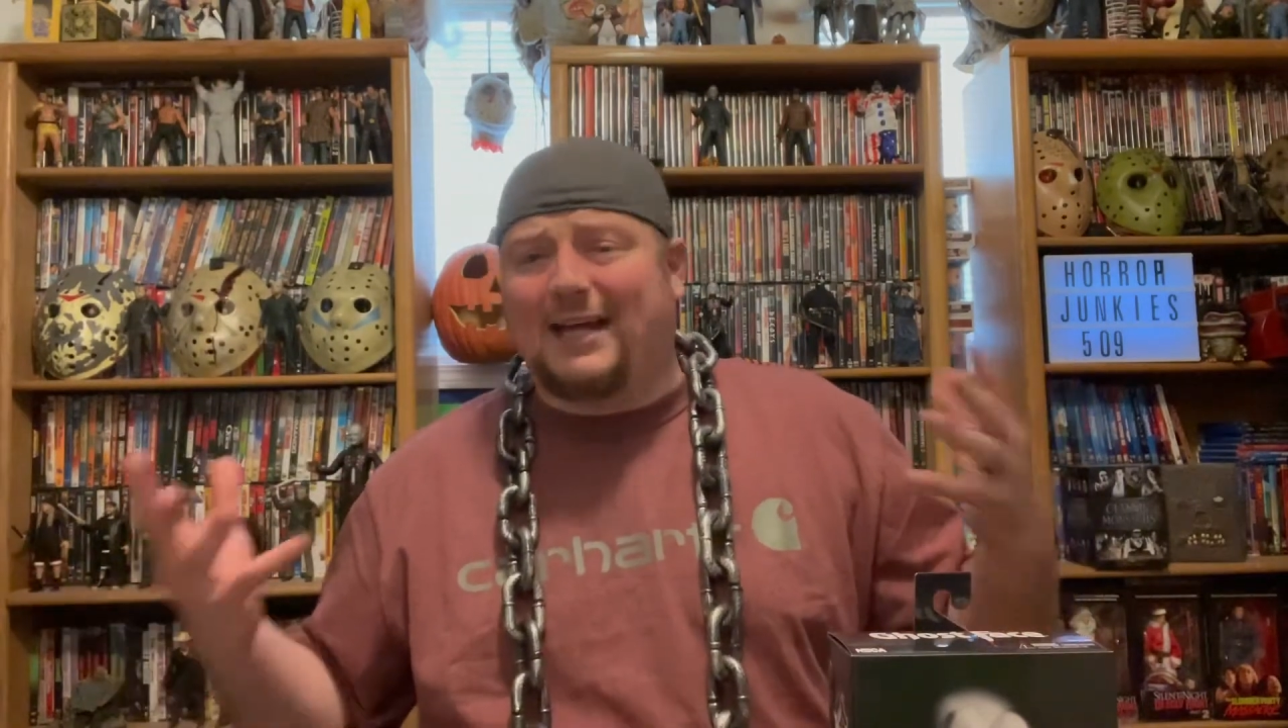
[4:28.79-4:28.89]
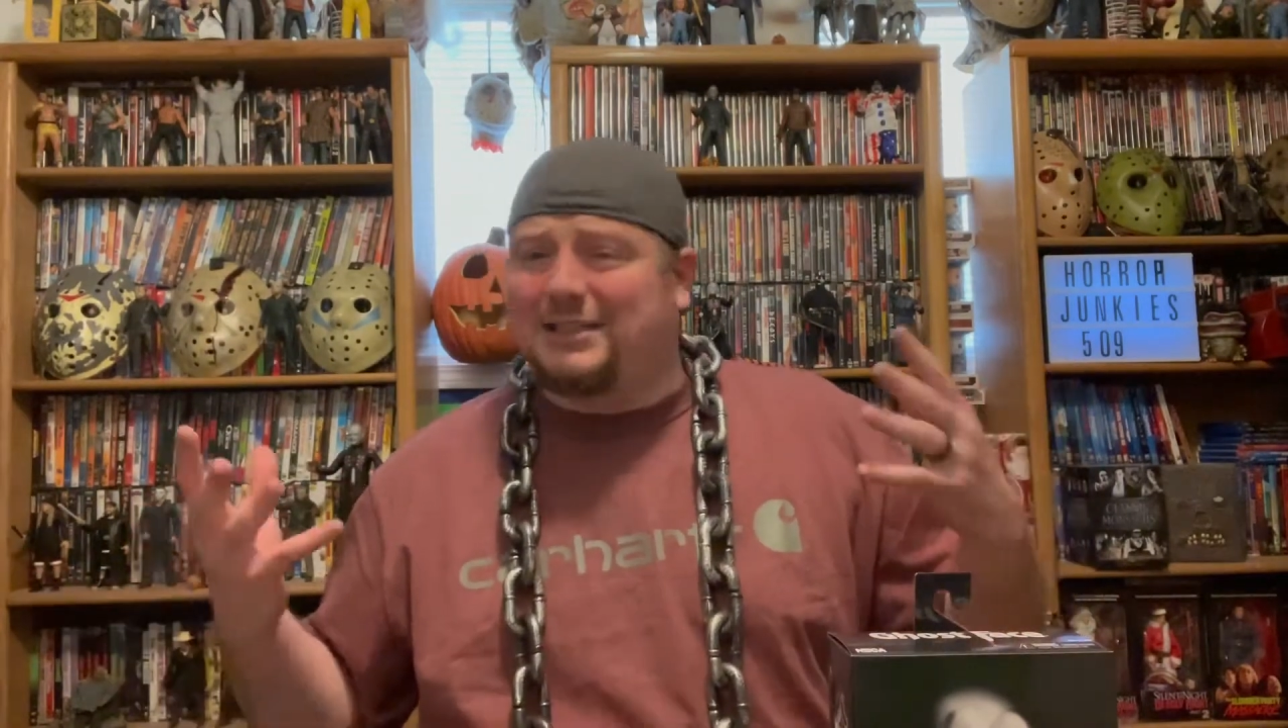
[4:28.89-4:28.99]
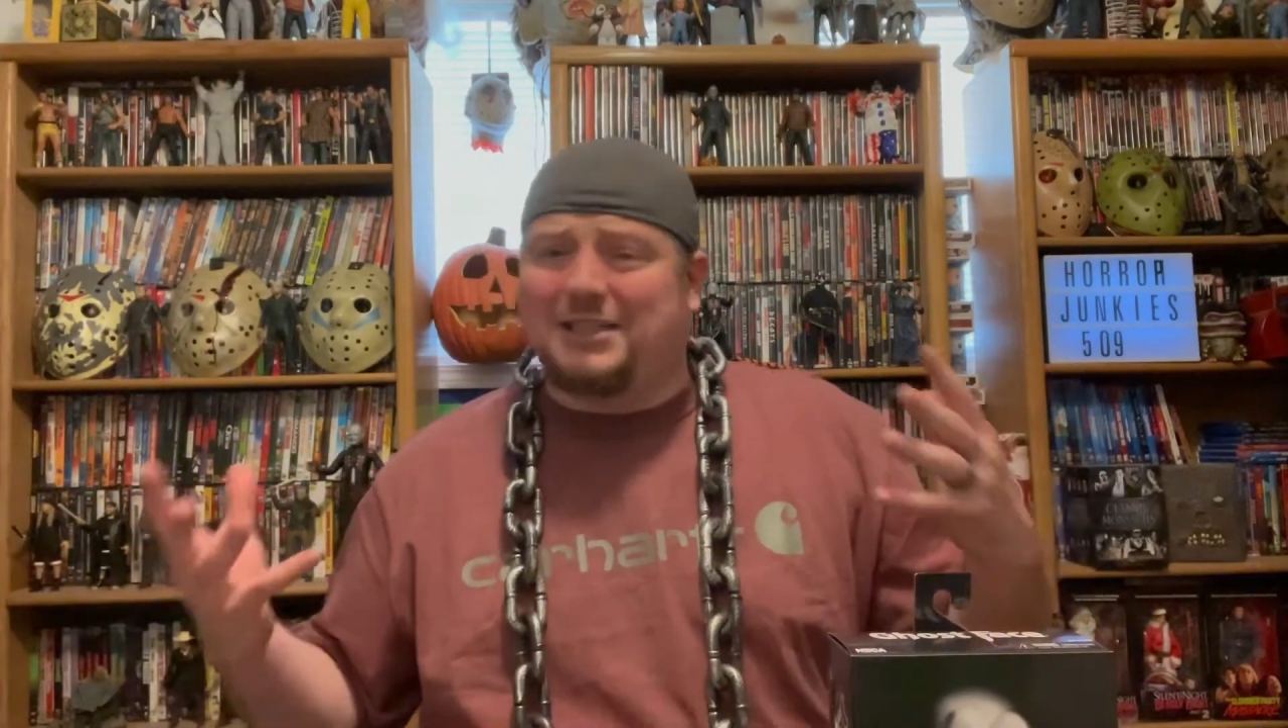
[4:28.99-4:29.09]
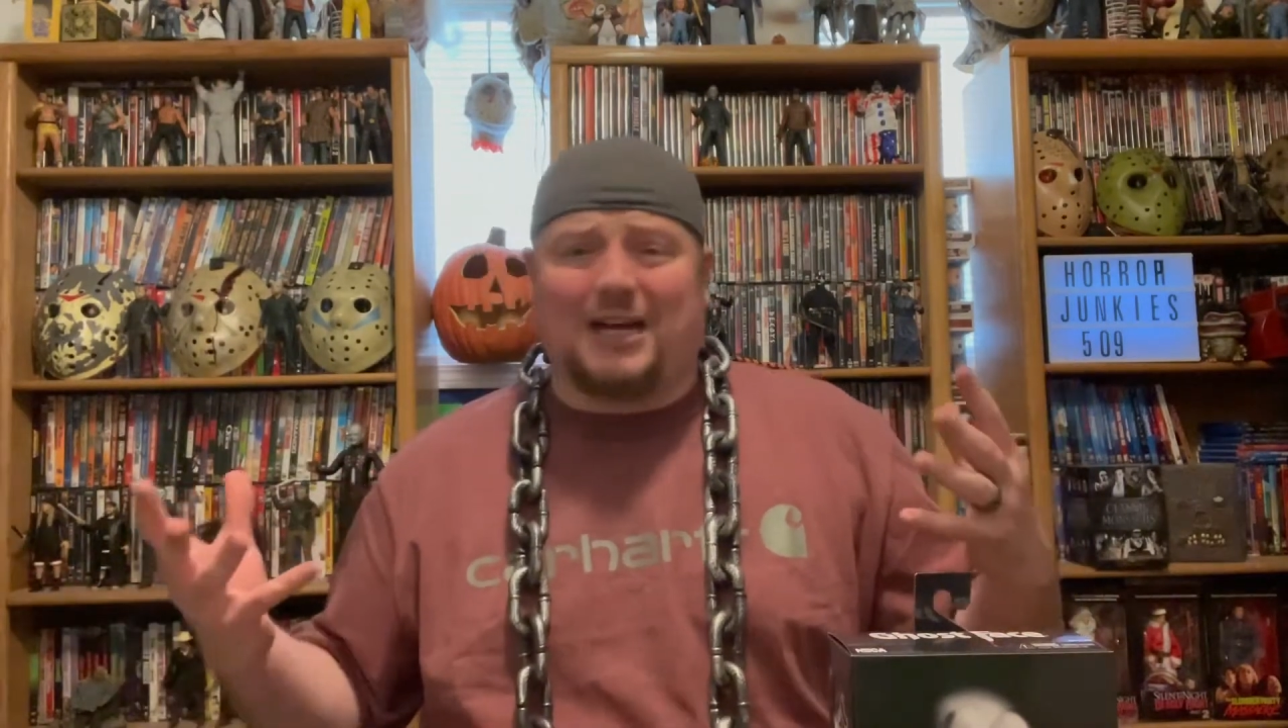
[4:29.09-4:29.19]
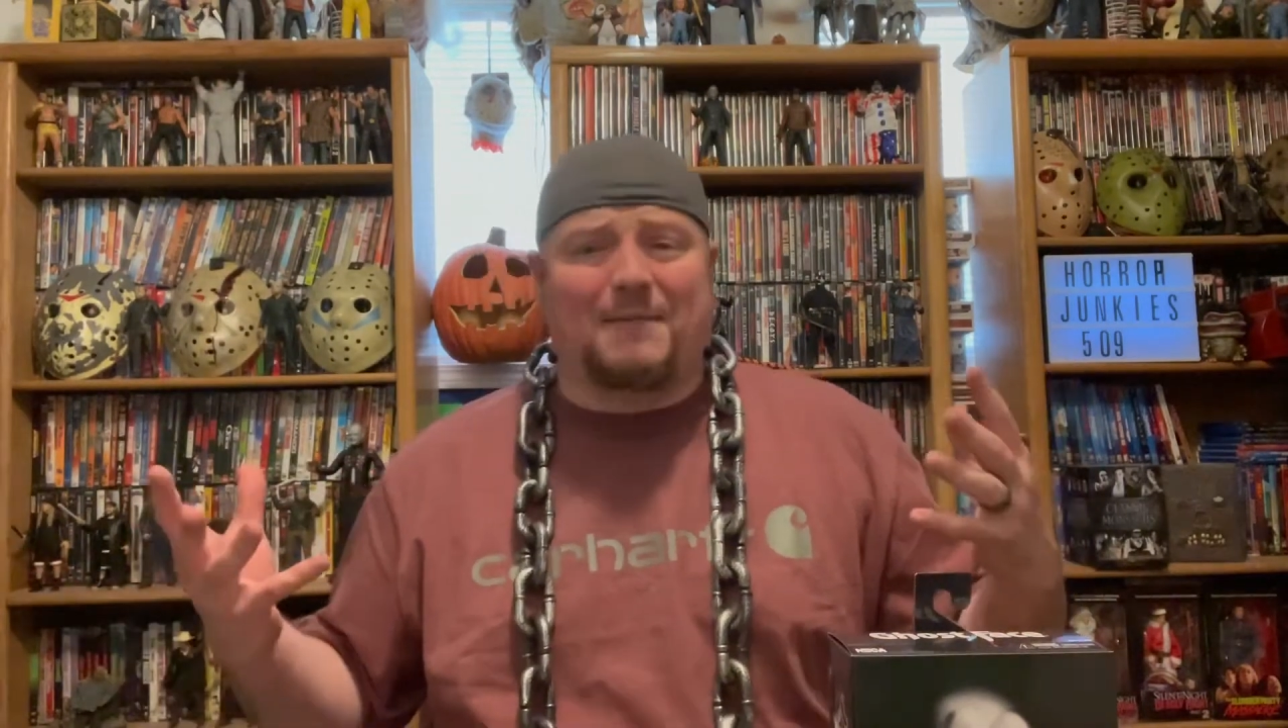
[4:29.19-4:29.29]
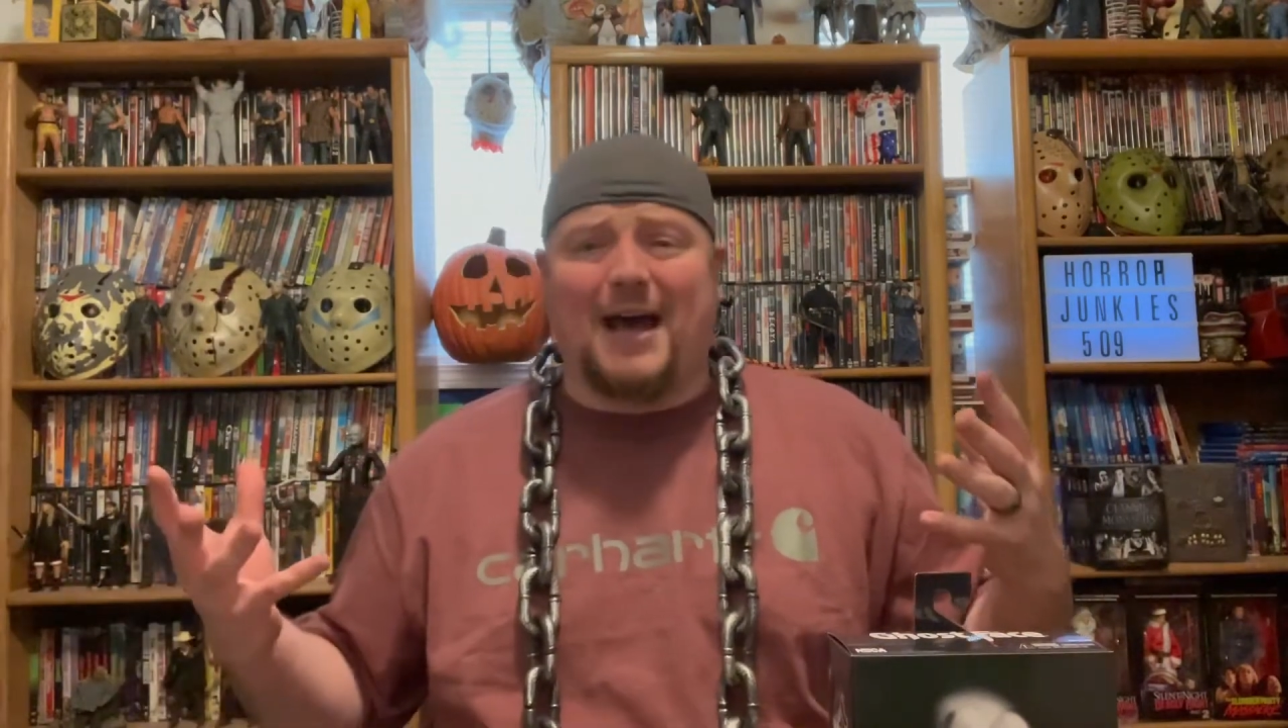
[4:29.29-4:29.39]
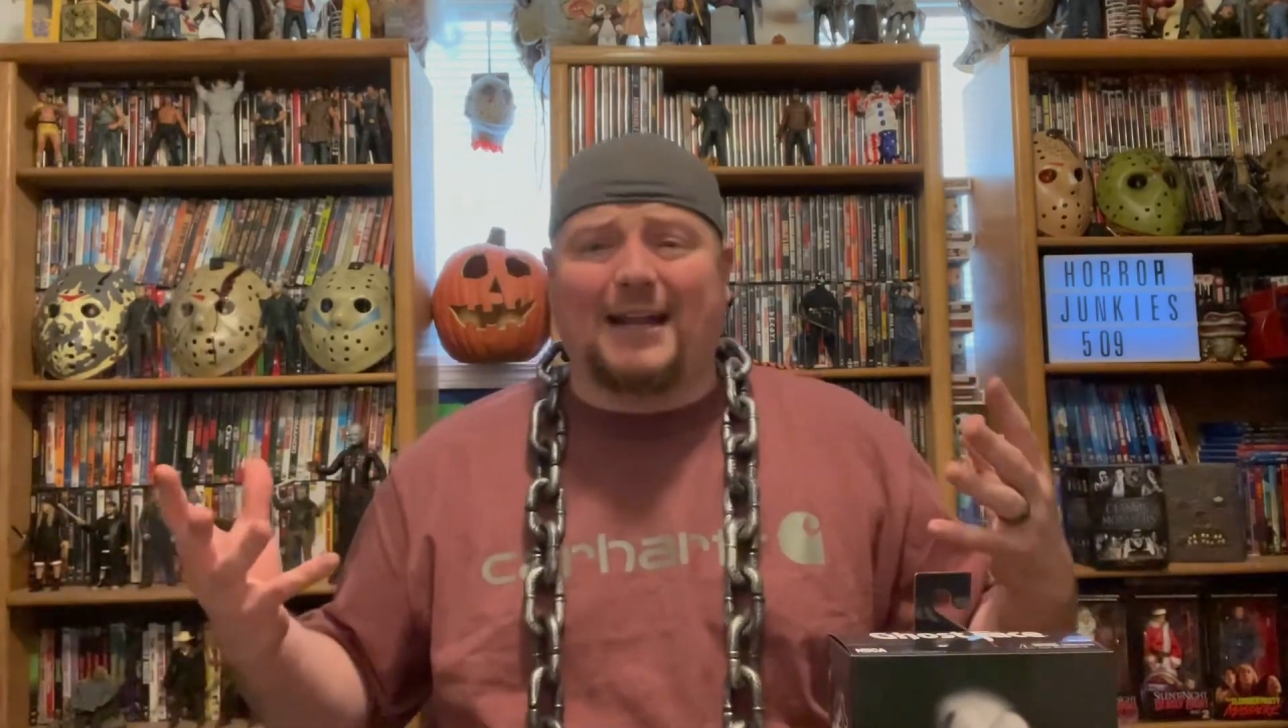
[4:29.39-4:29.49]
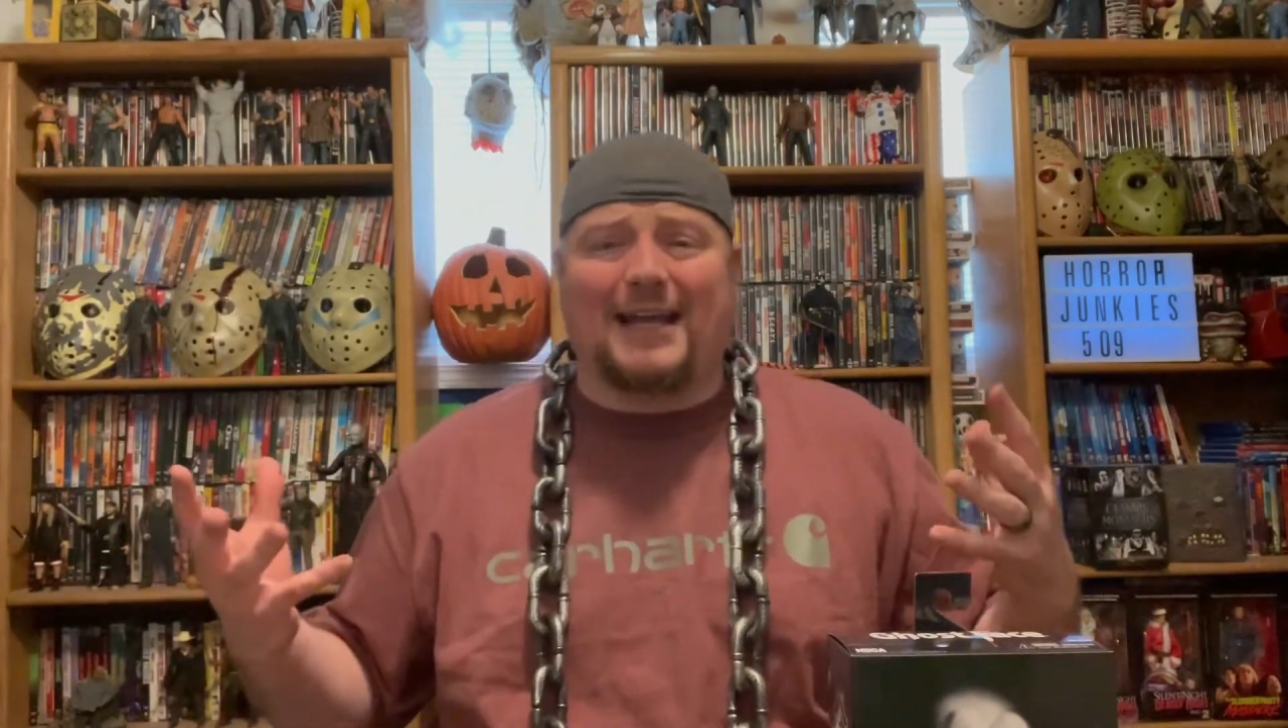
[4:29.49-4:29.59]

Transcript: and check me out